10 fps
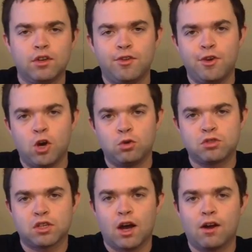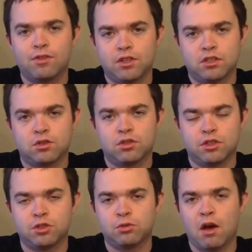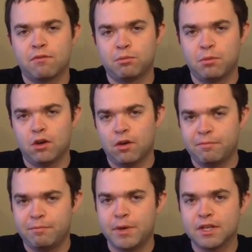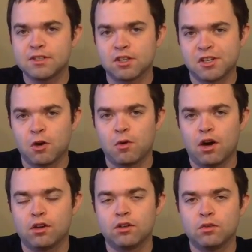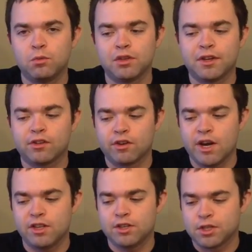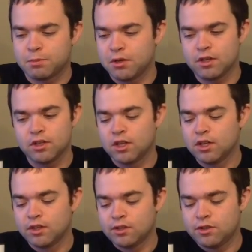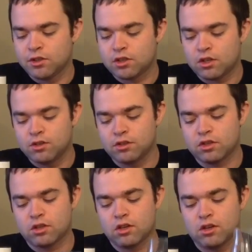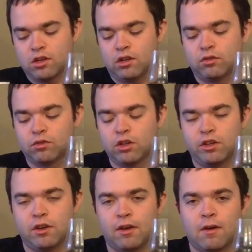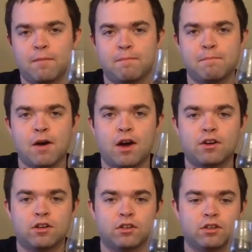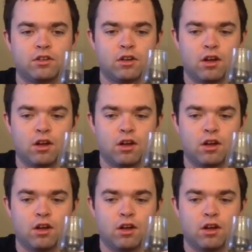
notes on this, so they do have a bit to go on when they created this. But just a really modern